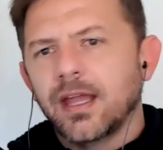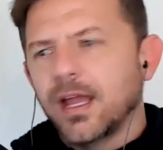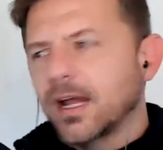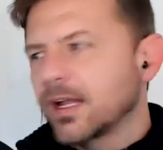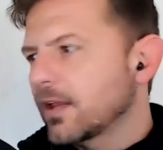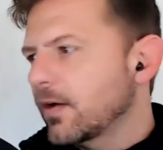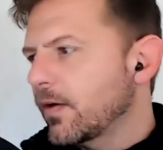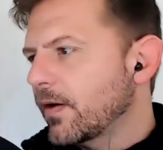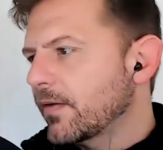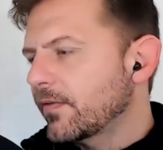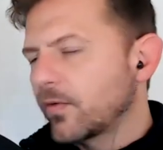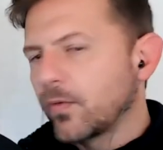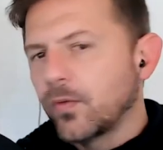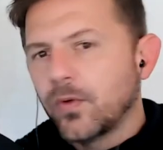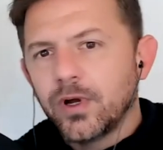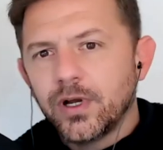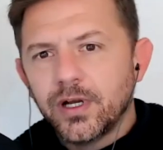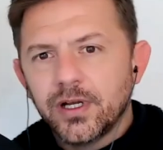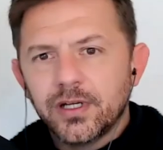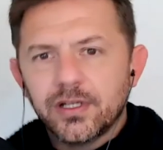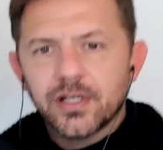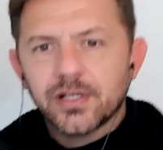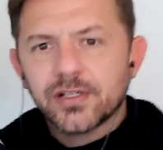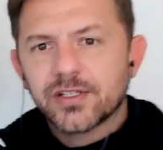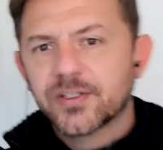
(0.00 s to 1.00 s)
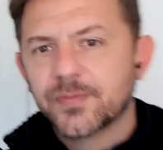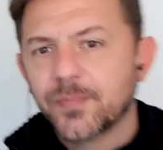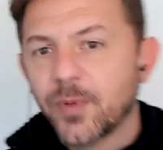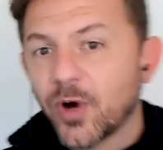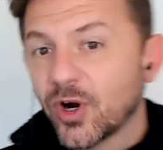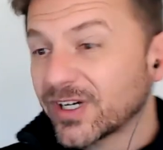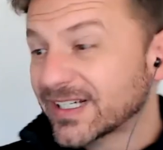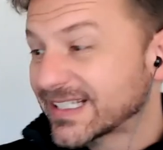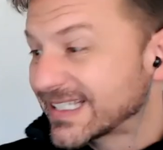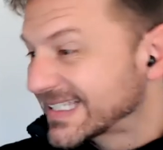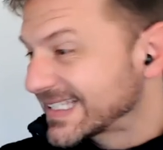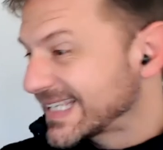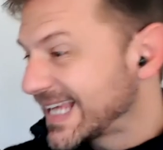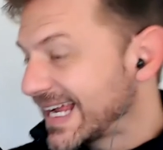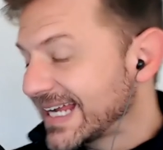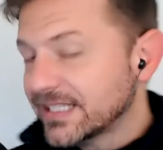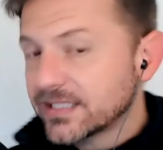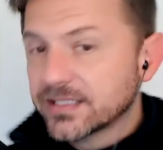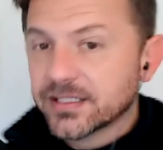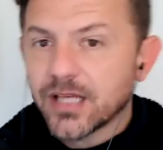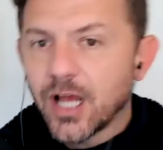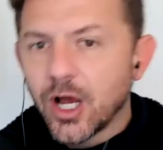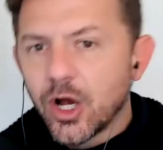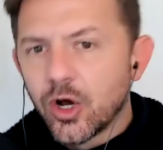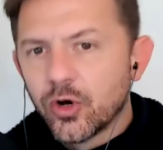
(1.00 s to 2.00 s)
Hello, everyone. Spark
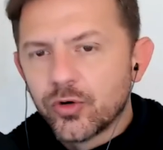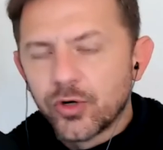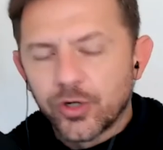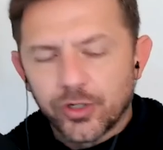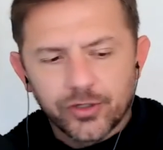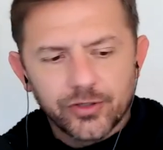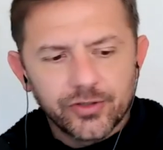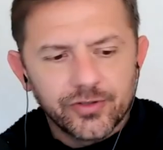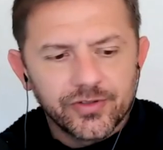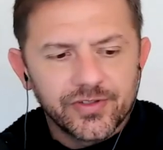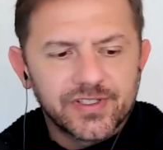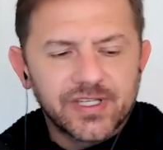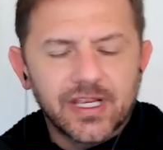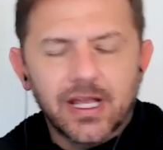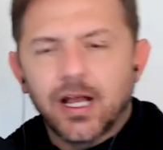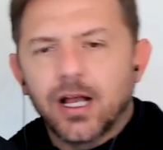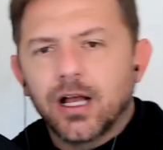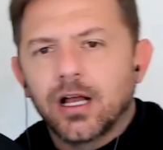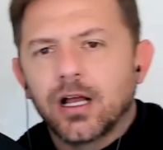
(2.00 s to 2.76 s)
Sites owners.